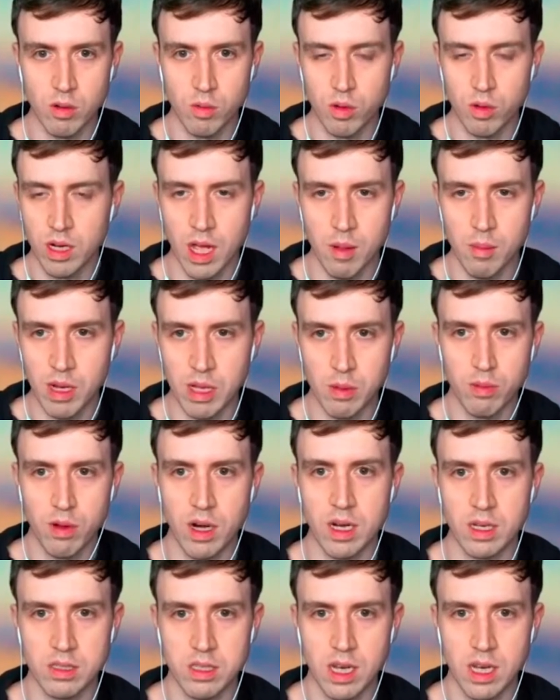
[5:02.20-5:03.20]
not many
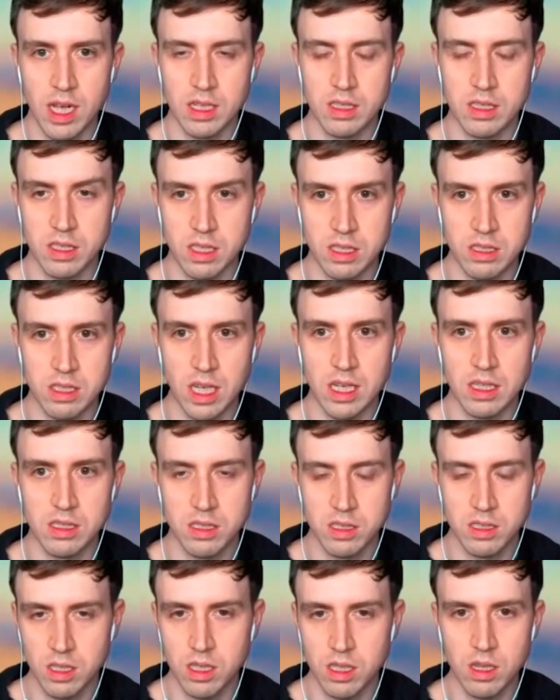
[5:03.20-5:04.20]
products had
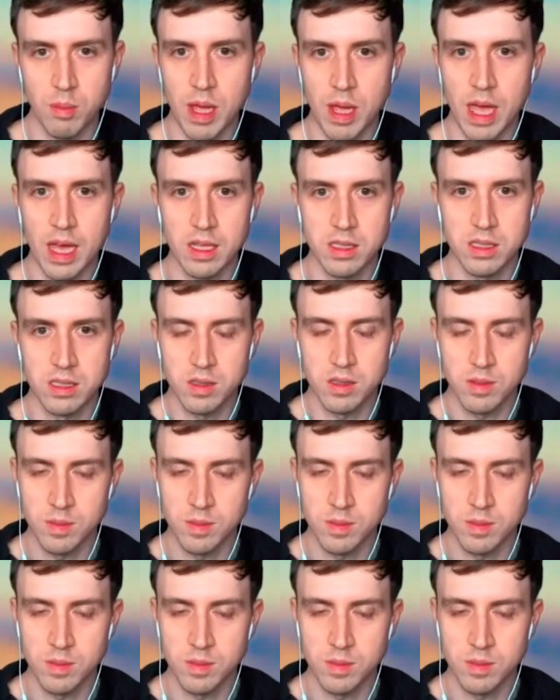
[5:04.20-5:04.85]
success in the past?